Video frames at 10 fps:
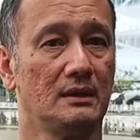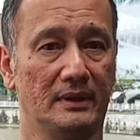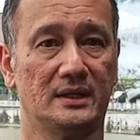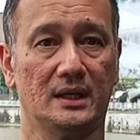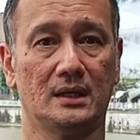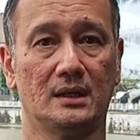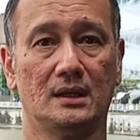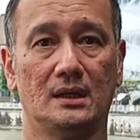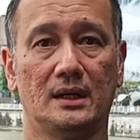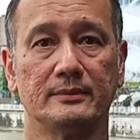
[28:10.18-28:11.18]
and my dad
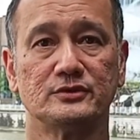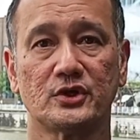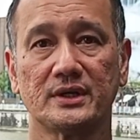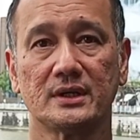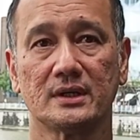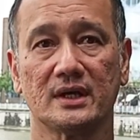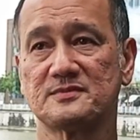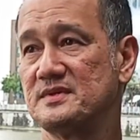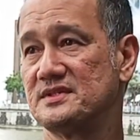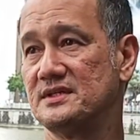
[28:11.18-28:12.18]
I'm joining
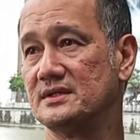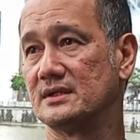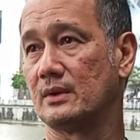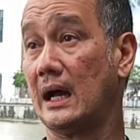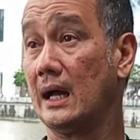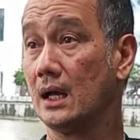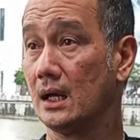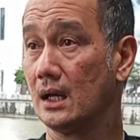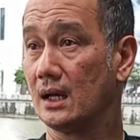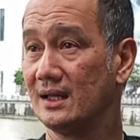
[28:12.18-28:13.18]
SBC, they were, huh?
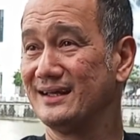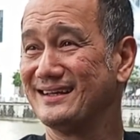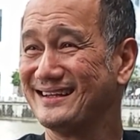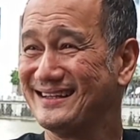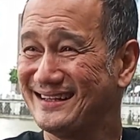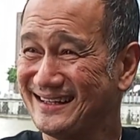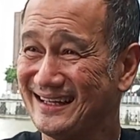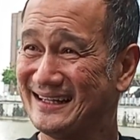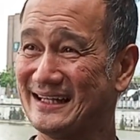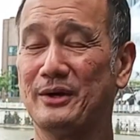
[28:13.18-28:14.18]

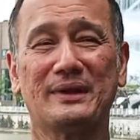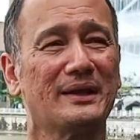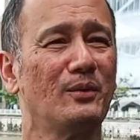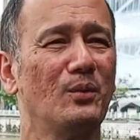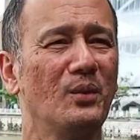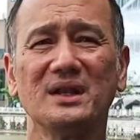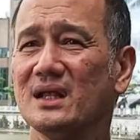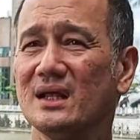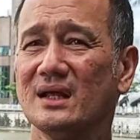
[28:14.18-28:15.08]
They were like, what?